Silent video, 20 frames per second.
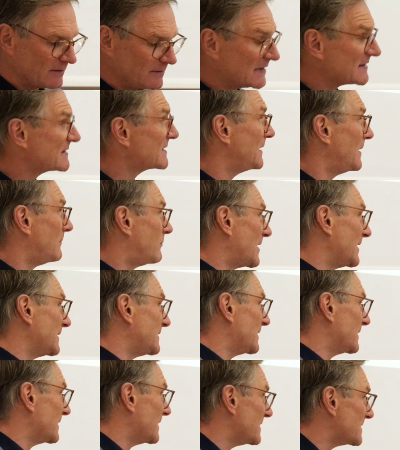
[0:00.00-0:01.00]
We are
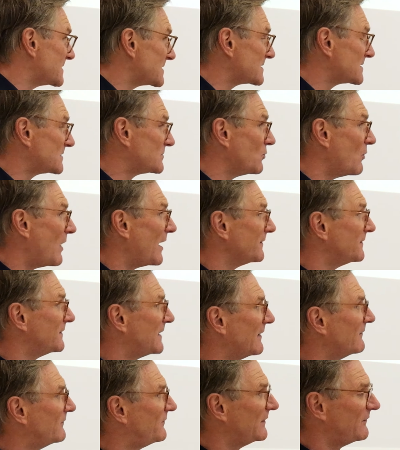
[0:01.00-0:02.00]
celebrating his
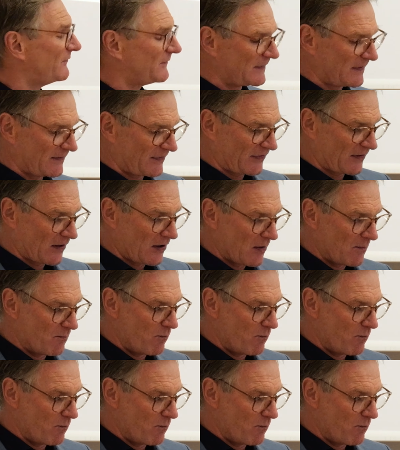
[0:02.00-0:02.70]
250th